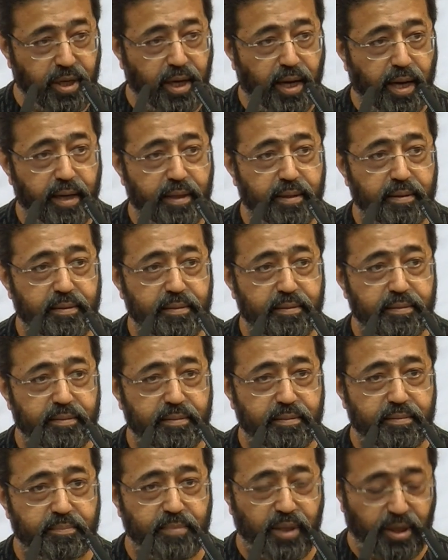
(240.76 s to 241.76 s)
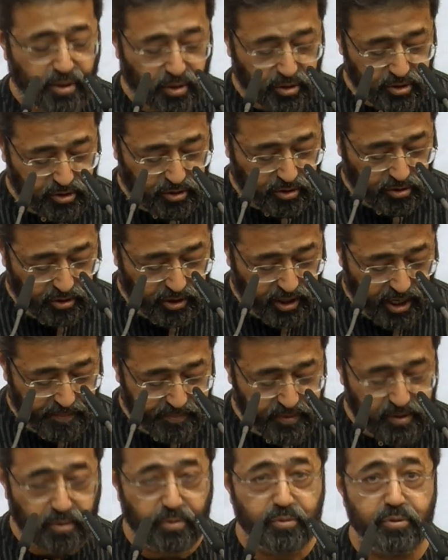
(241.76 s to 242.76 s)
can, because your
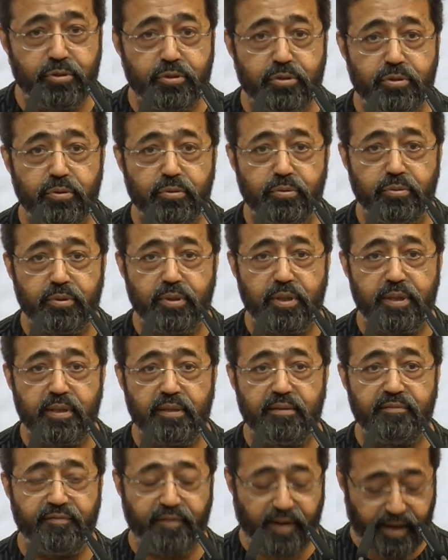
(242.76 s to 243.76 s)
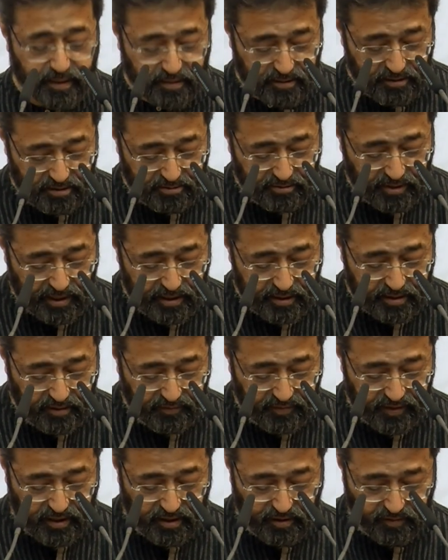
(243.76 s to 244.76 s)
absolute truth is in fact the
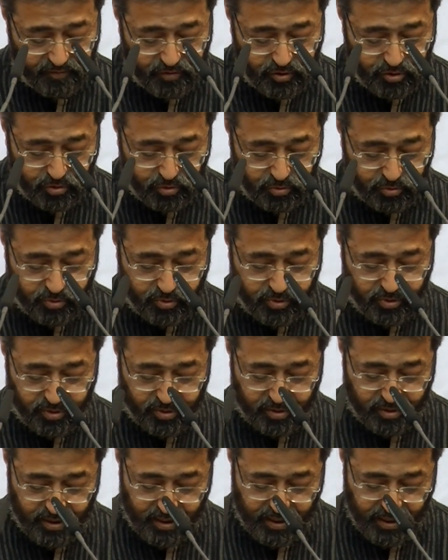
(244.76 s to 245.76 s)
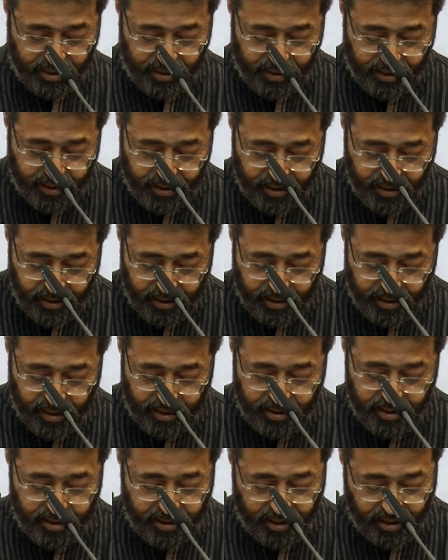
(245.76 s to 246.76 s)
relativity of truths,
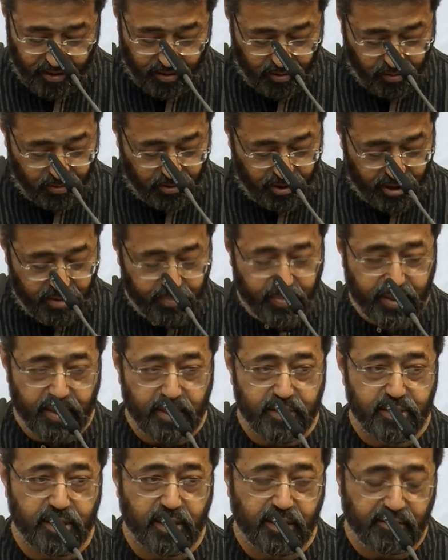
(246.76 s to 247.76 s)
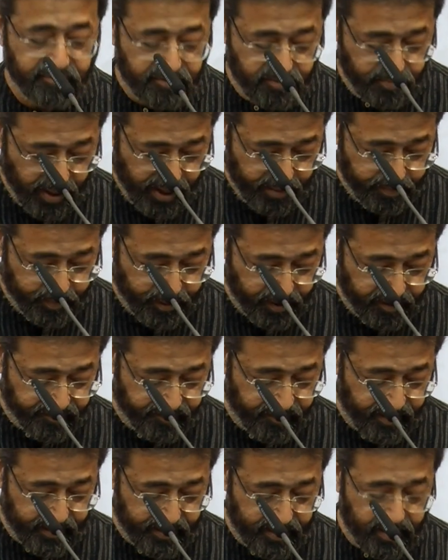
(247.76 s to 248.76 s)
and it can only be achieved by
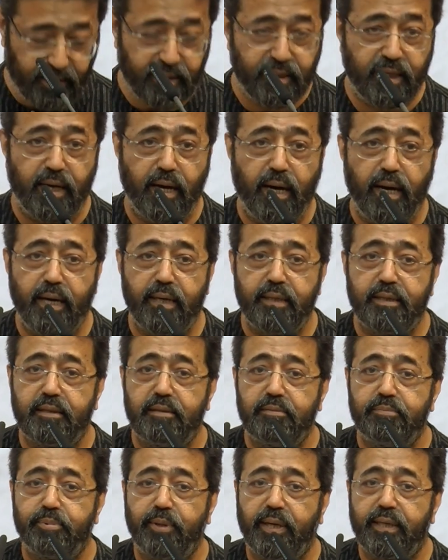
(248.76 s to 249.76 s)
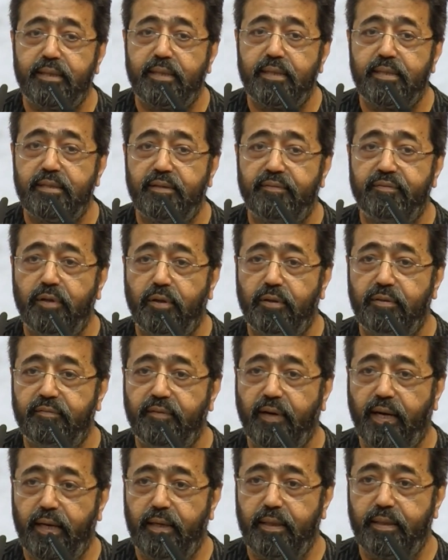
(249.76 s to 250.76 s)
perfecting the art and practice of
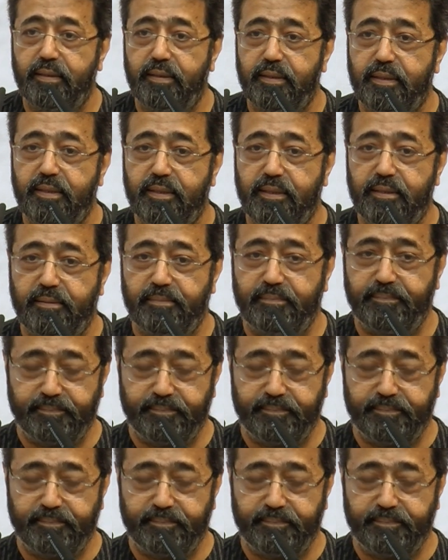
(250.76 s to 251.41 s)
nonviolence.